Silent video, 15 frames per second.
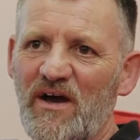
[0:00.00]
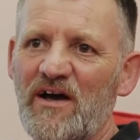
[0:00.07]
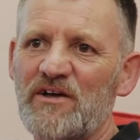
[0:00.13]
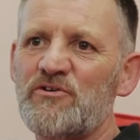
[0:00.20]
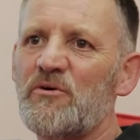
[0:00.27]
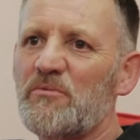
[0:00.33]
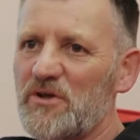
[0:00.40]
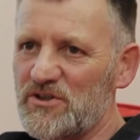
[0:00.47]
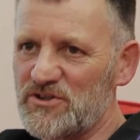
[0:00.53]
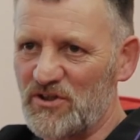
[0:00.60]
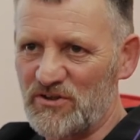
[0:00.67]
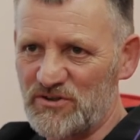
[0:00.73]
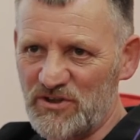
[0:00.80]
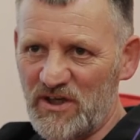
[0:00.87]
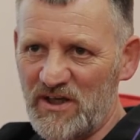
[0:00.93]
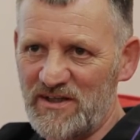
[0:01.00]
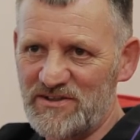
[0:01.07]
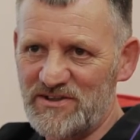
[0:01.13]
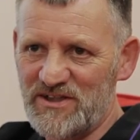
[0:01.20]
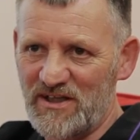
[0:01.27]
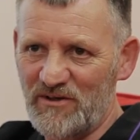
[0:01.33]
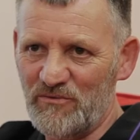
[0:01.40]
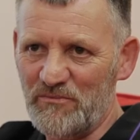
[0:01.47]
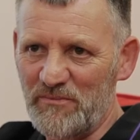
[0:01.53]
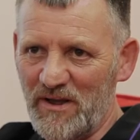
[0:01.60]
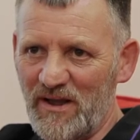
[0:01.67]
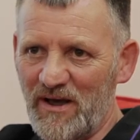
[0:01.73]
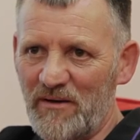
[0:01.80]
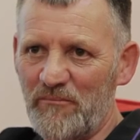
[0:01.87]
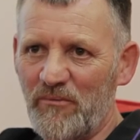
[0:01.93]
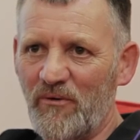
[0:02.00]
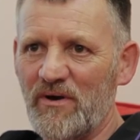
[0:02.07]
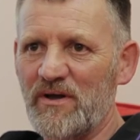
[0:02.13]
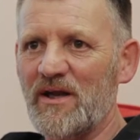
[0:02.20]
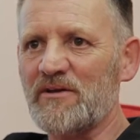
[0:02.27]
I knew what the surgery entailed by that point.